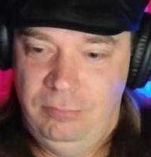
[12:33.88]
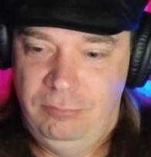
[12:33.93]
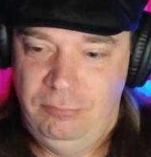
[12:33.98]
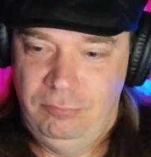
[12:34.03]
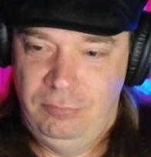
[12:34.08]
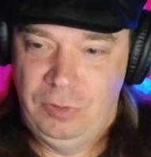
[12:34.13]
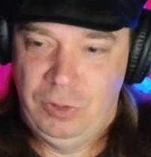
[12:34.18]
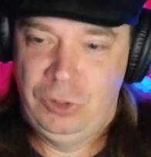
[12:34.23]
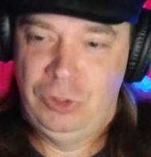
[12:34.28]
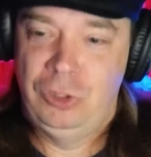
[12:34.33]

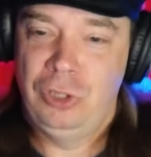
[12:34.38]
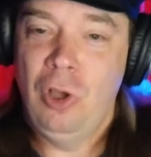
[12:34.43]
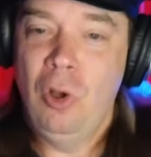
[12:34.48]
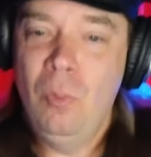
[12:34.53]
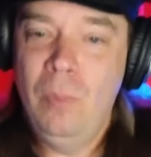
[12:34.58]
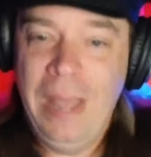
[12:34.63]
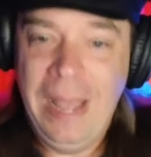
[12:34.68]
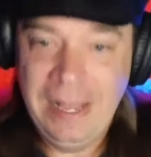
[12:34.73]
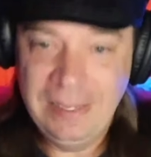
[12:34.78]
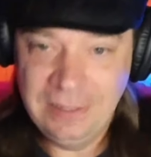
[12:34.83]
so
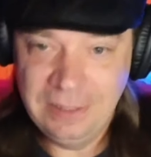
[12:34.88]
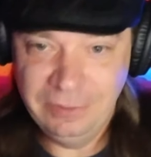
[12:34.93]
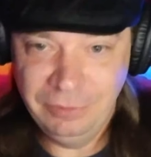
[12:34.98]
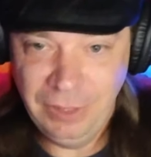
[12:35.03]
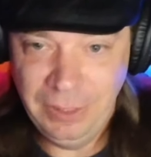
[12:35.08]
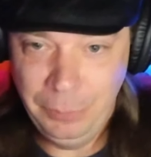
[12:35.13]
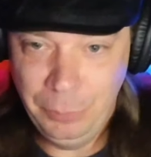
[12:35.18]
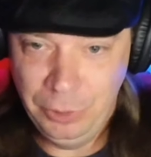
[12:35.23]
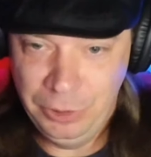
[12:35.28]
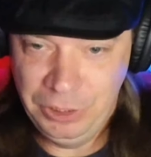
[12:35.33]

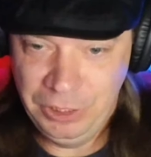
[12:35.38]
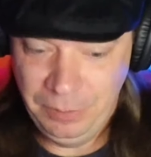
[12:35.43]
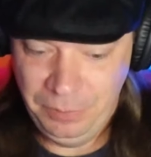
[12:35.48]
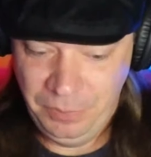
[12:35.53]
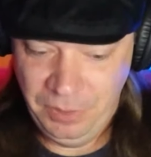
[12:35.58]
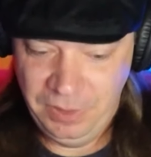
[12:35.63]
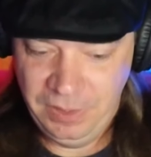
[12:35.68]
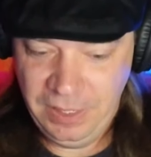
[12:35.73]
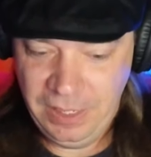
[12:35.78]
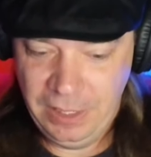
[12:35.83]
massively pushed up
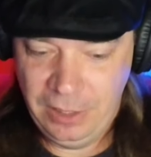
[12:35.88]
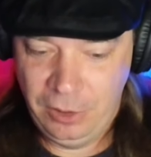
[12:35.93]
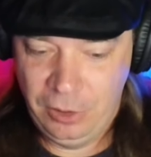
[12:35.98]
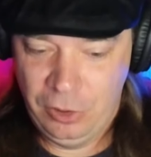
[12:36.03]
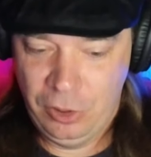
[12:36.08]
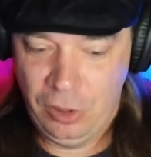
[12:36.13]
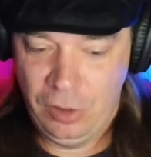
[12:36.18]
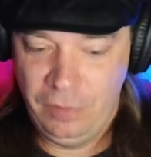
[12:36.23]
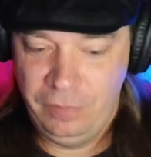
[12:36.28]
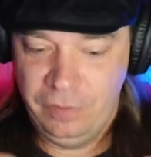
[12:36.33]
that they
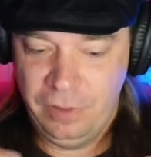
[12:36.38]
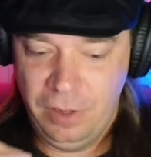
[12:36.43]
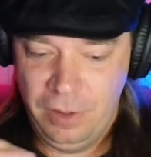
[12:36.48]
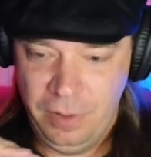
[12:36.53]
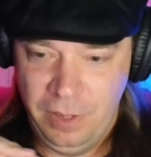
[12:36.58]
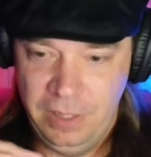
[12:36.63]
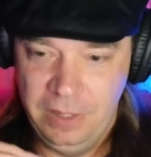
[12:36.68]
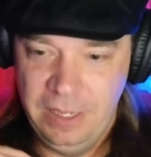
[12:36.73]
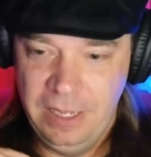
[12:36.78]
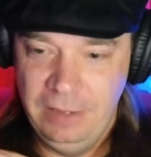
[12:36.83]
curve up
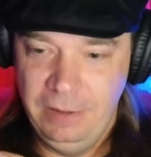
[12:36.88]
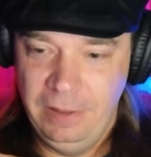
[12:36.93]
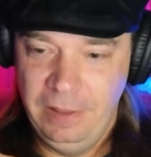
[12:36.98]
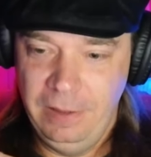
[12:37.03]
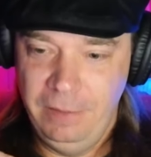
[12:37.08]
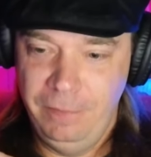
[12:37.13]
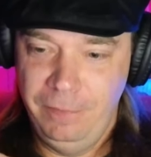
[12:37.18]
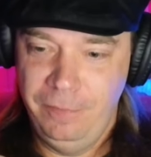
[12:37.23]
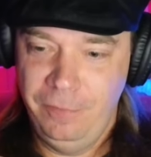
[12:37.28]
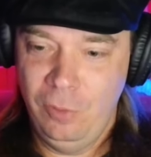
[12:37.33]
and
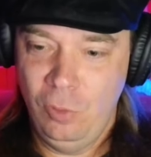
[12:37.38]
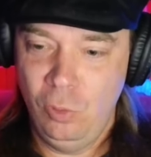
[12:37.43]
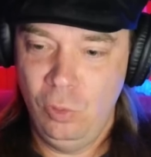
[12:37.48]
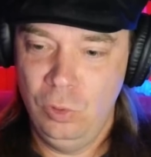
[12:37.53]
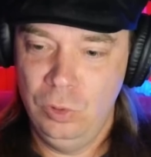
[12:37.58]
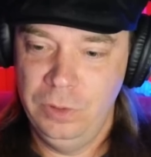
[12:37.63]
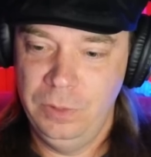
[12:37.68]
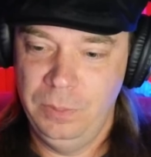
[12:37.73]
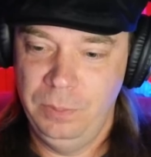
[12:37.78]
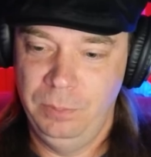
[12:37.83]
they
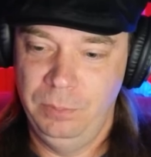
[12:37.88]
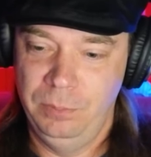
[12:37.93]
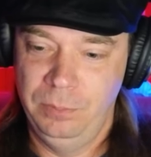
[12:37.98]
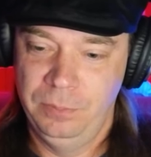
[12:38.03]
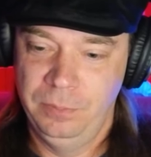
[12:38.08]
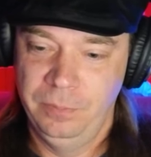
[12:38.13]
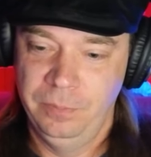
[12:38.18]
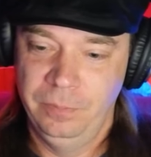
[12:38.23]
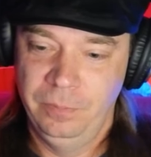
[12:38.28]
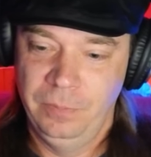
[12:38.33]
fold
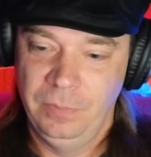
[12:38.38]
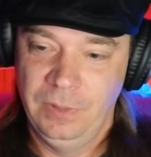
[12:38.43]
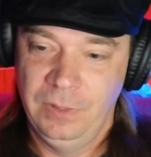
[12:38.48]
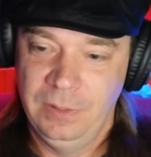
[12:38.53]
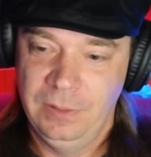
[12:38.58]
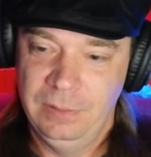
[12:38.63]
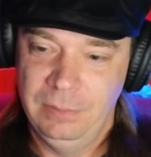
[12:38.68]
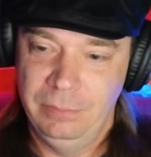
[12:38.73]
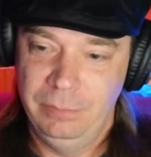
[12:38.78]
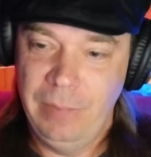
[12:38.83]

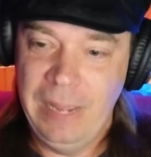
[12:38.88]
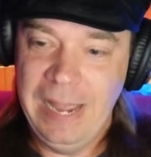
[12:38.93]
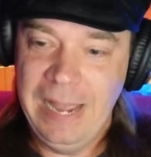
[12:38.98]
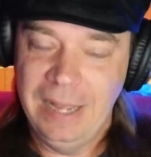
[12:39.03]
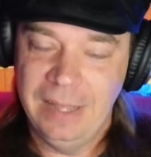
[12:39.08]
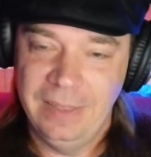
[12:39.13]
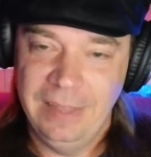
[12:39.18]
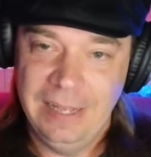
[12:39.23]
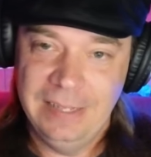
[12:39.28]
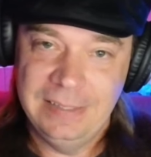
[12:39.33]

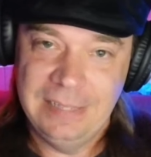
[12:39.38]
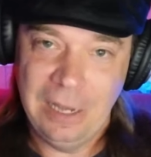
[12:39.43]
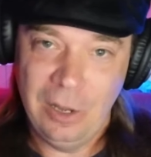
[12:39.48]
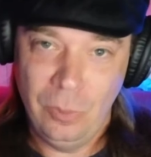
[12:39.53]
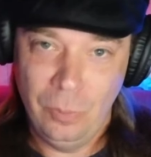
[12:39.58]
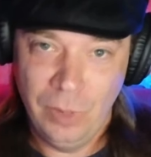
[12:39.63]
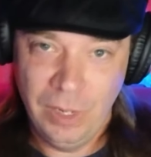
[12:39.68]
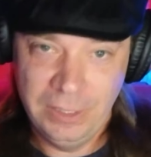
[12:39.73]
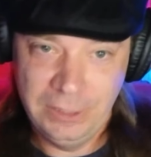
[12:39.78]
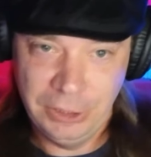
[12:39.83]
back. That's how
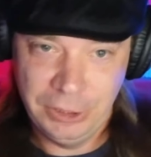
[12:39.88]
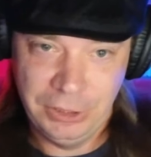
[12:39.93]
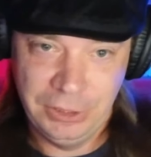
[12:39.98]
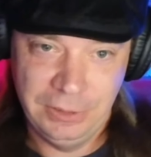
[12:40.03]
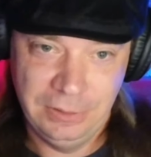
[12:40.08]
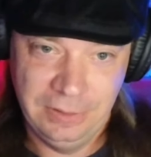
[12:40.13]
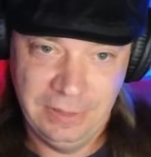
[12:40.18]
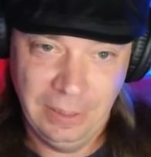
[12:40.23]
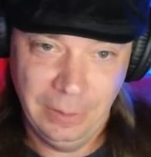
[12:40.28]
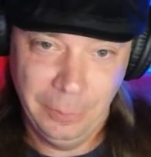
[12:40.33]
much
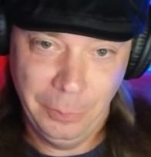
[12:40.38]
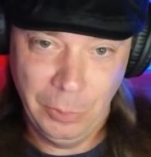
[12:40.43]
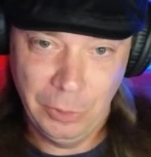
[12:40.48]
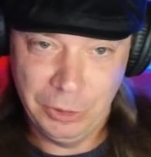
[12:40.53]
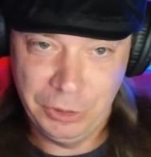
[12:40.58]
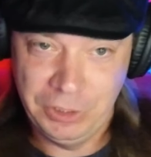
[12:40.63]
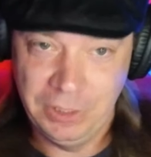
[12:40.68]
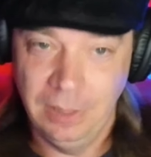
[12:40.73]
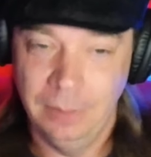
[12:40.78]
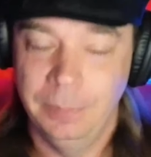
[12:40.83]
they're
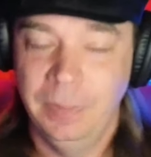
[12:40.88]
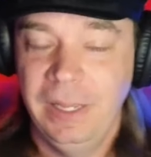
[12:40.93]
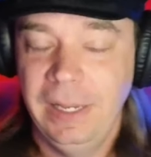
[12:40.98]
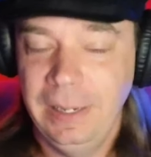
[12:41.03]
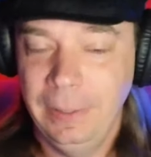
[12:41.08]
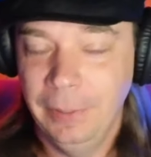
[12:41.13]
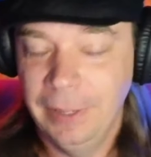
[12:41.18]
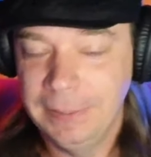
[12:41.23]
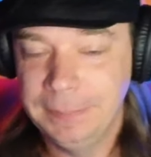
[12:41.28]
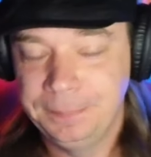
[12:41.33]
pushed up.
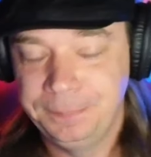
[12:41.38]
Anyway,